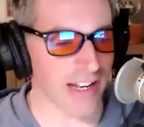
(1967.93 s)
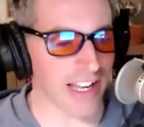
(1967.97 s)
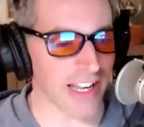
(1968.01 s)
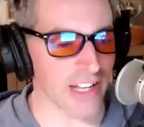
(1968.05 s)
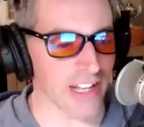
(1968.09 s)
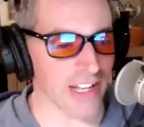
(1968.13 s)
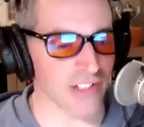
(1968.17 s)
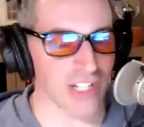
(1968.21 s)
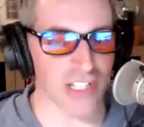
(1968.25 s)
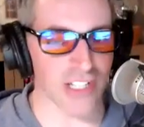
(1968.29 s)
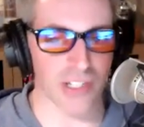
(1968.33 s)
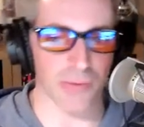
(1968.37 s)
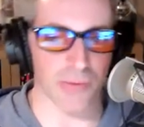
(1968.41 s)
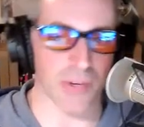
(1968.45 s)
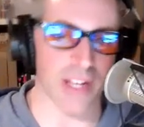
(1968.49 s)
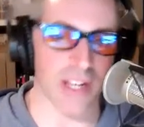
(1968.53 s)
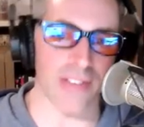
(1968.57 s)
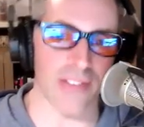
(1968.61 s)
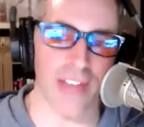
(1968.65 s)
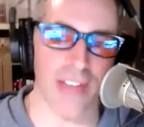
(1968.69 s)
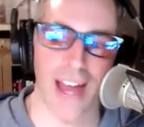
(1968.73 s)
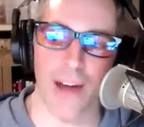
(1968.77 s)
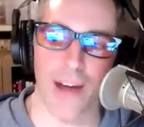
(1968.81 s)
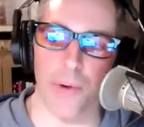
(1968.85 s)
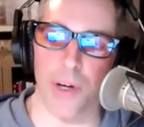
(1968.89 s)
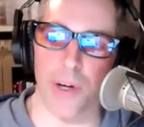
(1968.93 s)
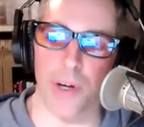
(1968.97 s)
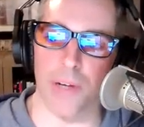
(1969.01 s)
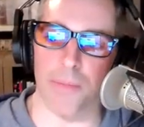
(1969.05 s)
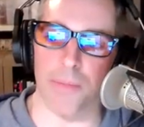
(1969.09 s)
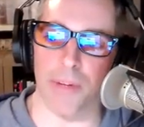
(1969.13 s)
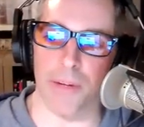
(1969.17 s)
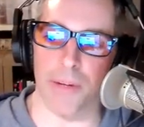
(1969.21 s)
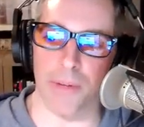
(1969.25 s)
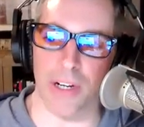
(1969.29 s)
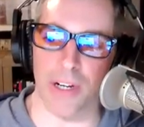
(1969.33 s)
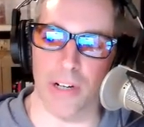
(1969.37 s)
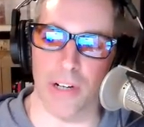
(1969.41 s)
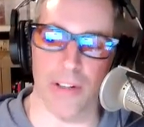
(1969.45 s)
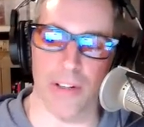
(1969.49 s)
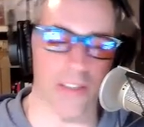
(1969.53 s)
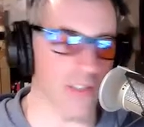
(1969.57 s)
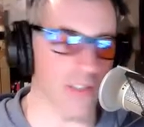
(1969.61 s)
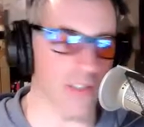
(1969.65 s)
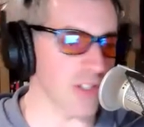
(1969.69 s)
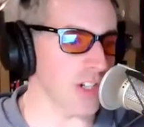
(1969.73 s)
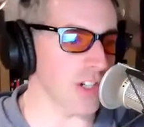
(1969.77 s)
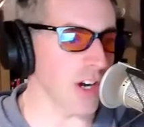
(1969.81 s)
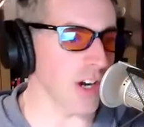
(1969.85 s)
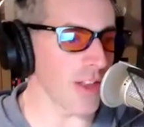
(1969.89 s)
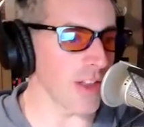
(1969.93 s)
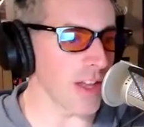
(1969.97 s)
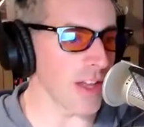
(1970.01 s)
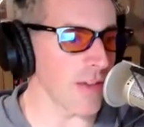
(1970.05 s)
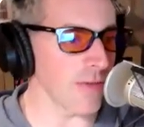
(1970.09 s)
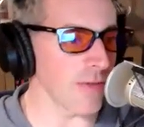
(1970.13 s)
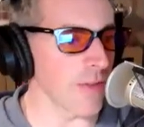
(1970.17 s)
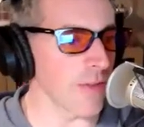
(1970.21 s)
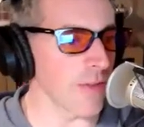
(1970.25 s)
didn't get a chance to read that one, but I'm going to go ahead and share that for our